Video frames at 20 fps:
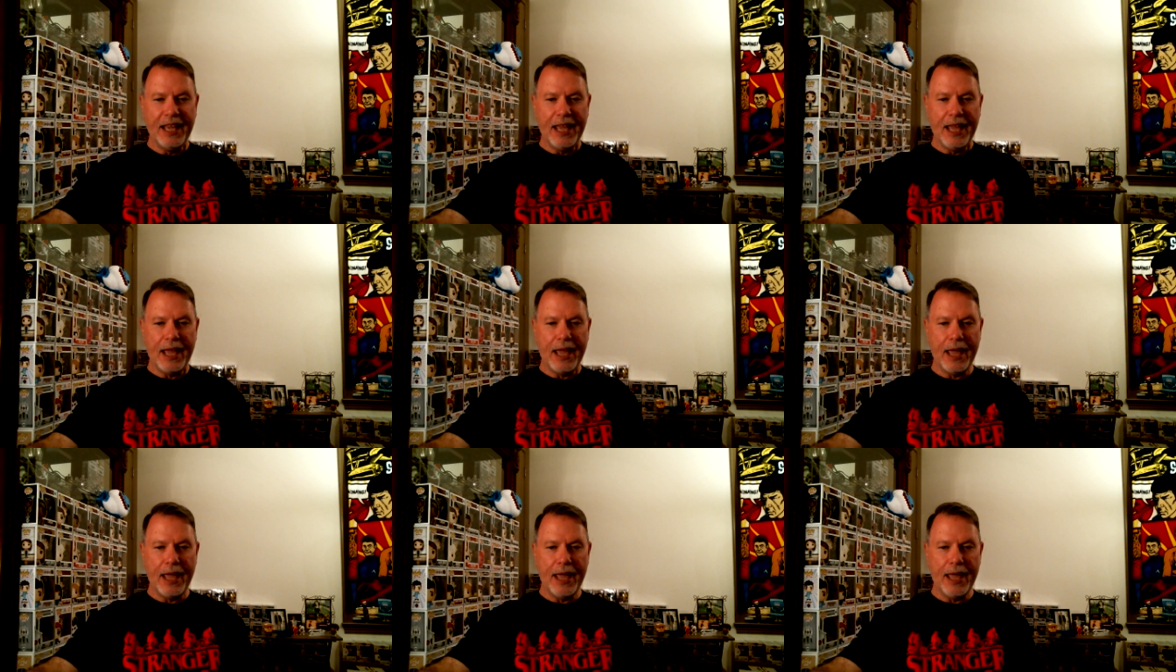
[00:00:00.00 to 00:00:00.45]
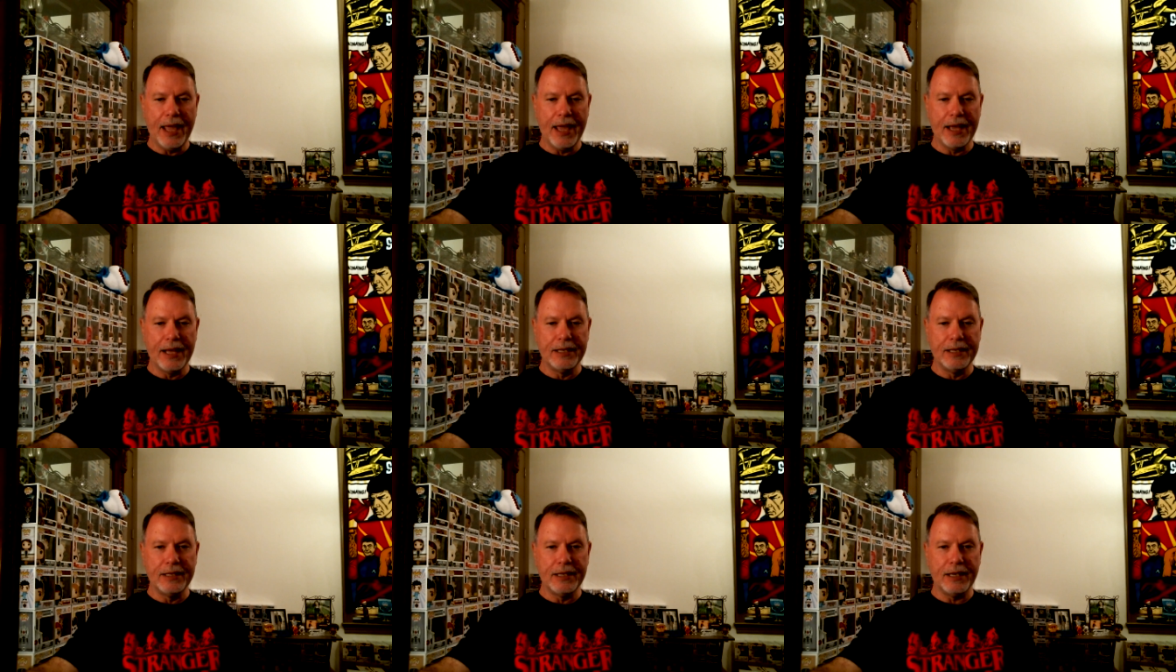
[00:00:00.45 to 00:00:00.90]

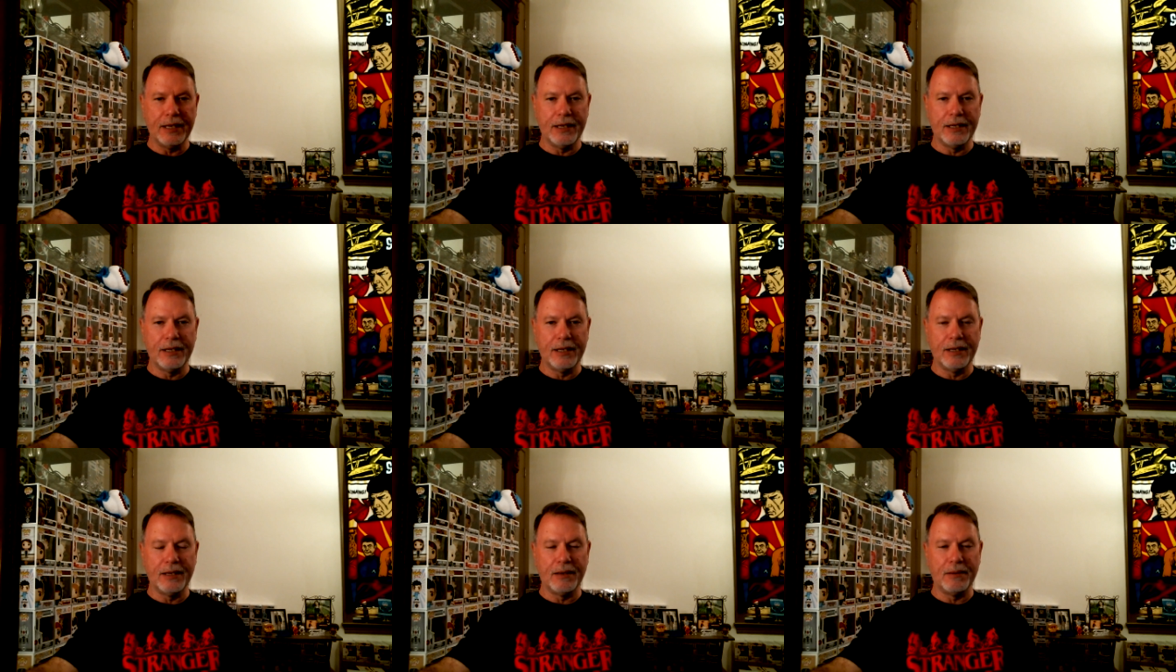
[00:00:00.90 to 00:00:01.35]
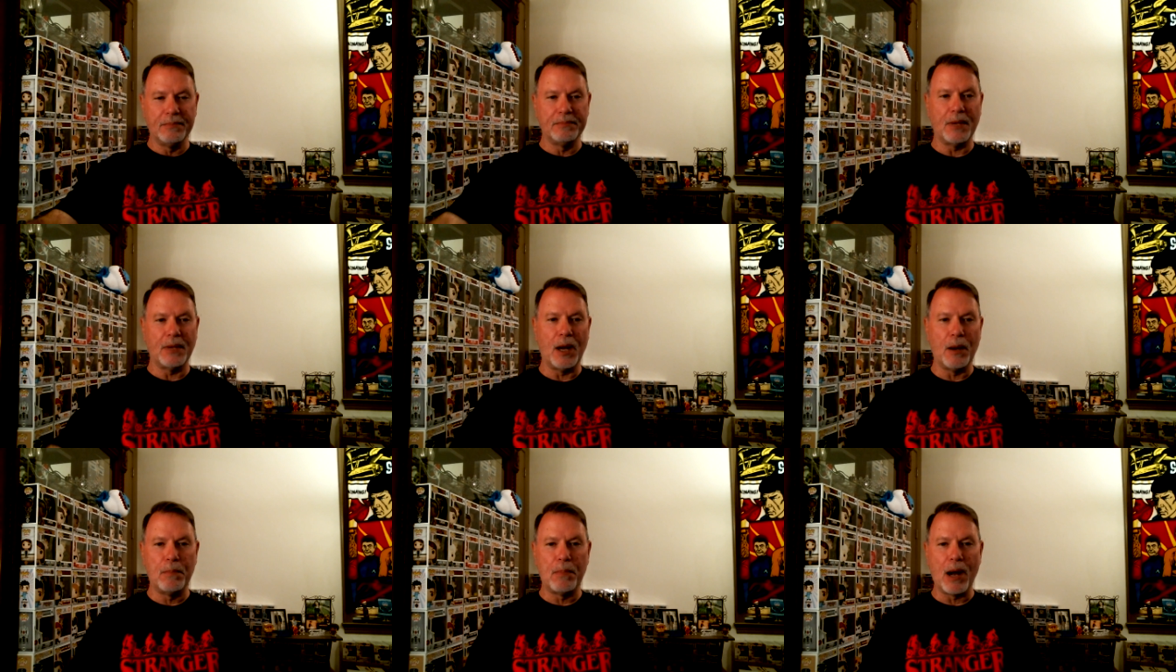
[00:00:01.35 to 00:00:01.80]
And um,
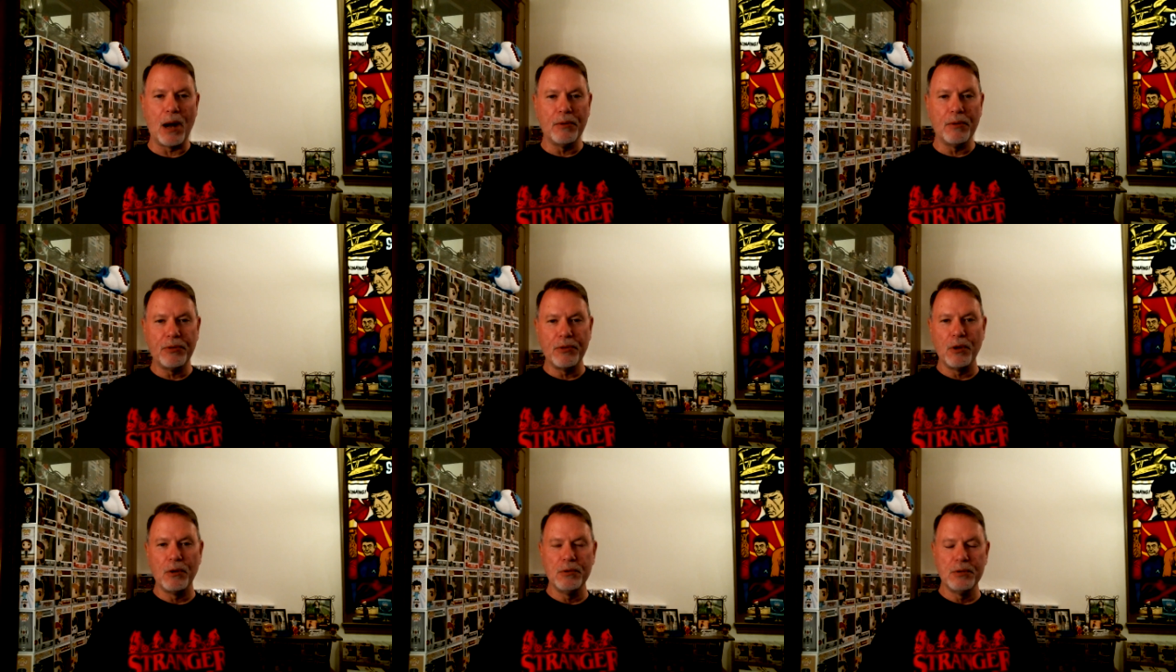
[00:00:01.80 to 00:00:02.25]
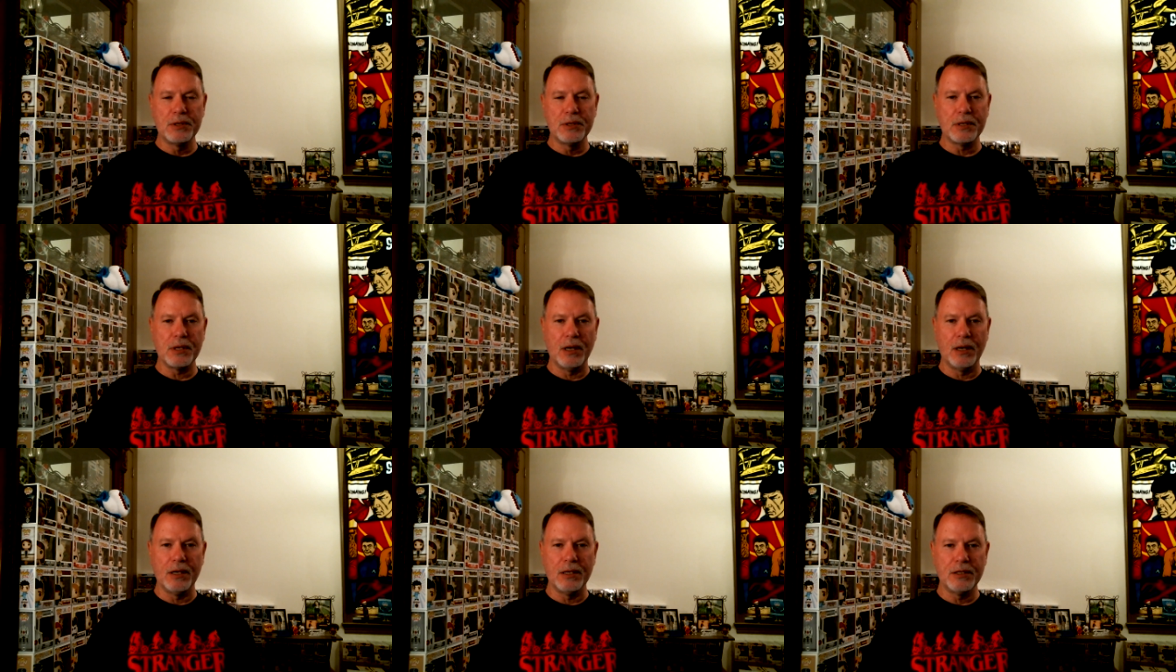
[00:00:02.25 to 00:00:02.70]
about
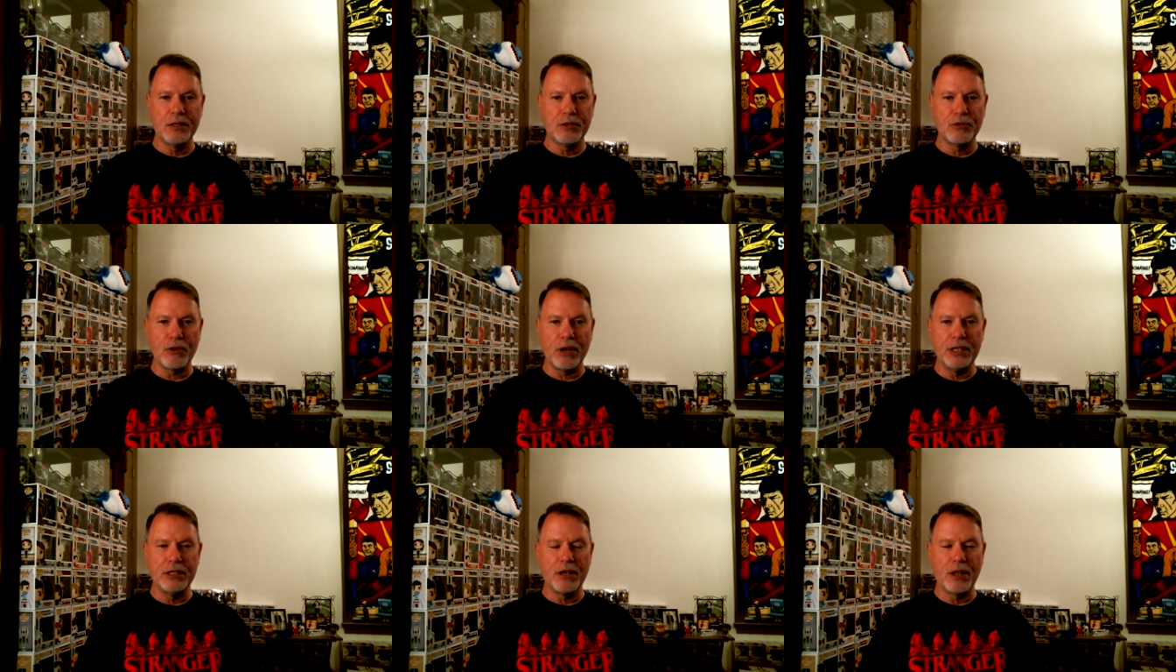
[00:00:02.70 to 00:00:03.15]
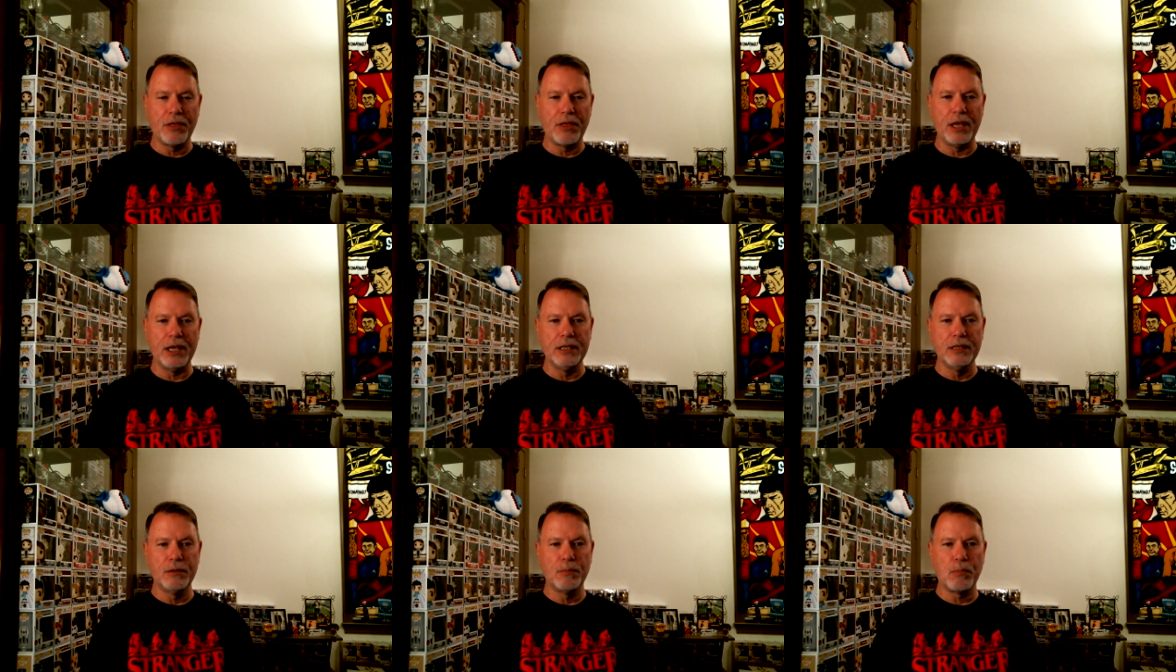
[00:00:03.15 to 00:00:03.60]
those uh, Stranger
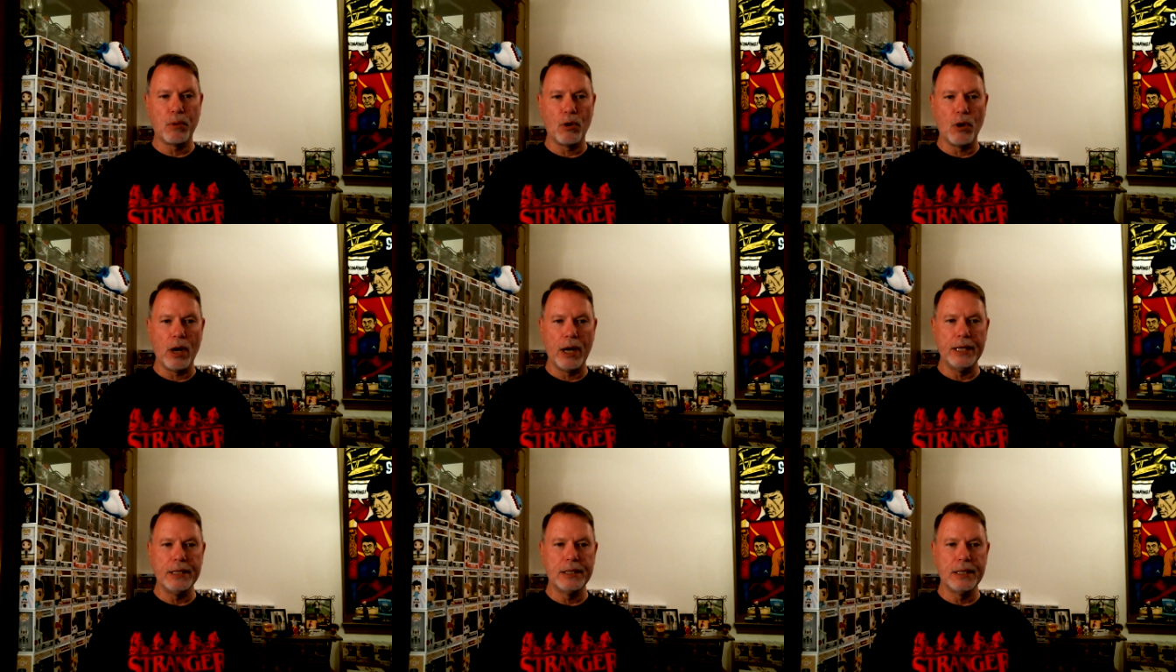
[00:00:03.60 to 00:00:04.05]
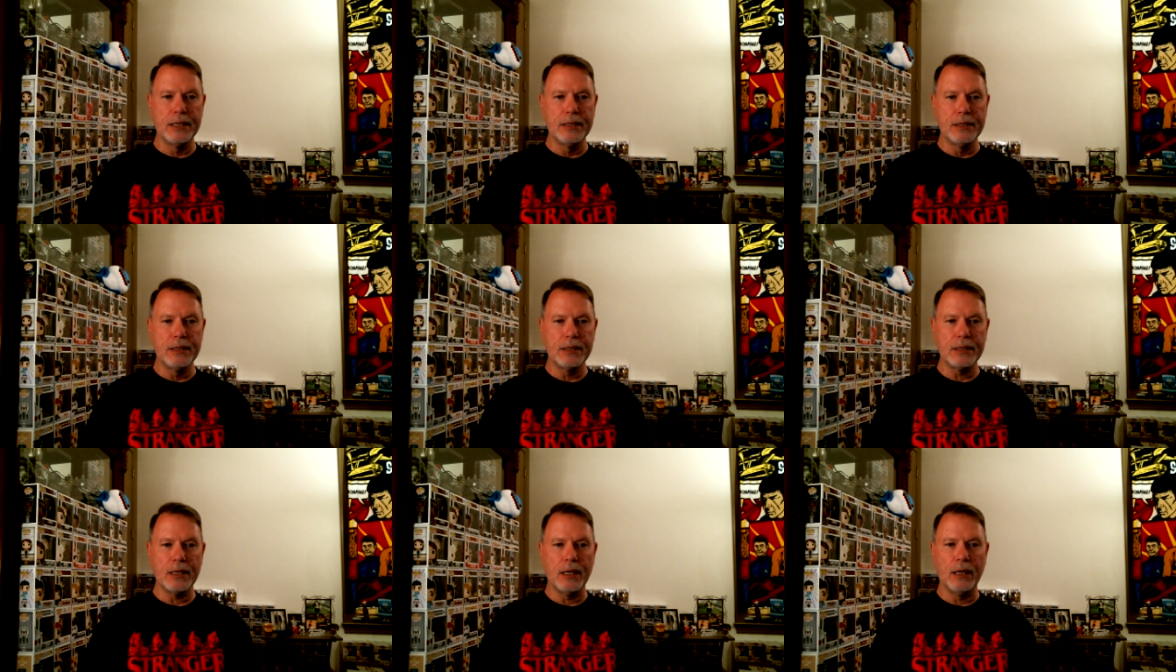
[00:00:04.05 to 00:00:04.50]
Things
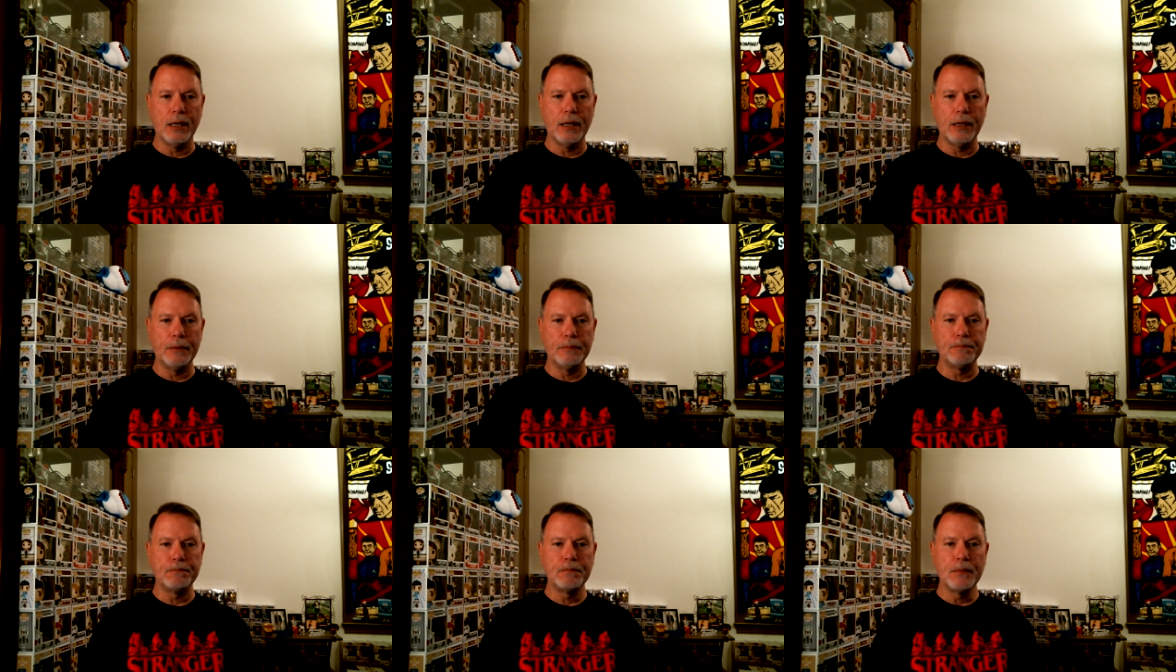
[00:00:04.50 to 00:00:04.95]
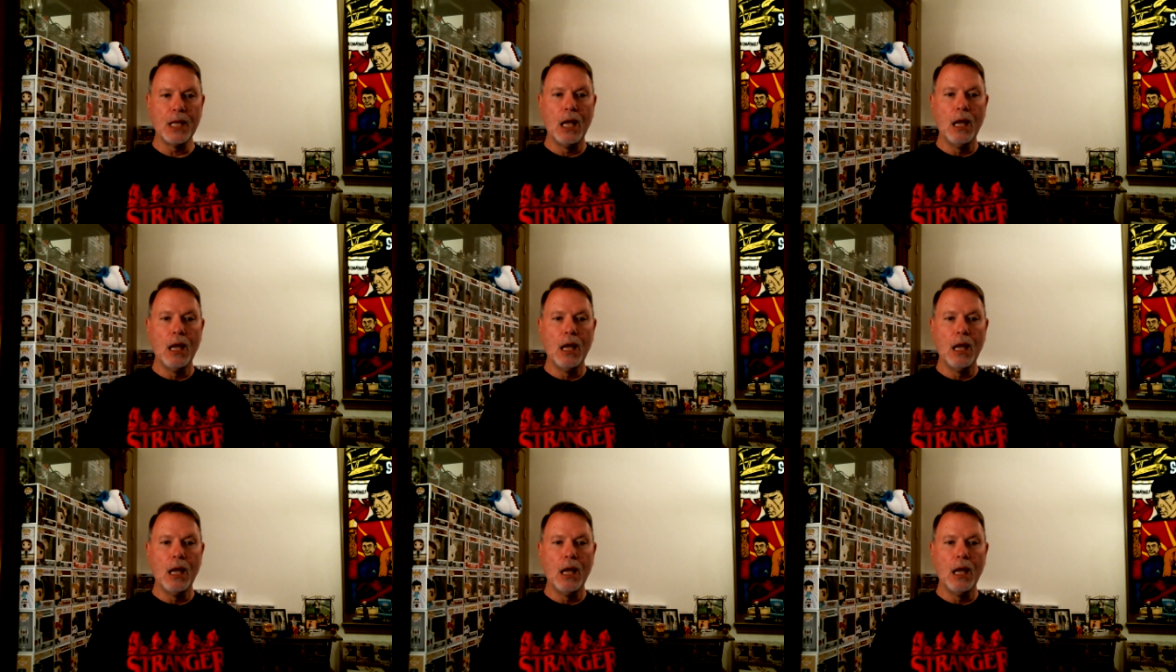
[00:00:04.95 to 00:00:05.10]
prizes, um,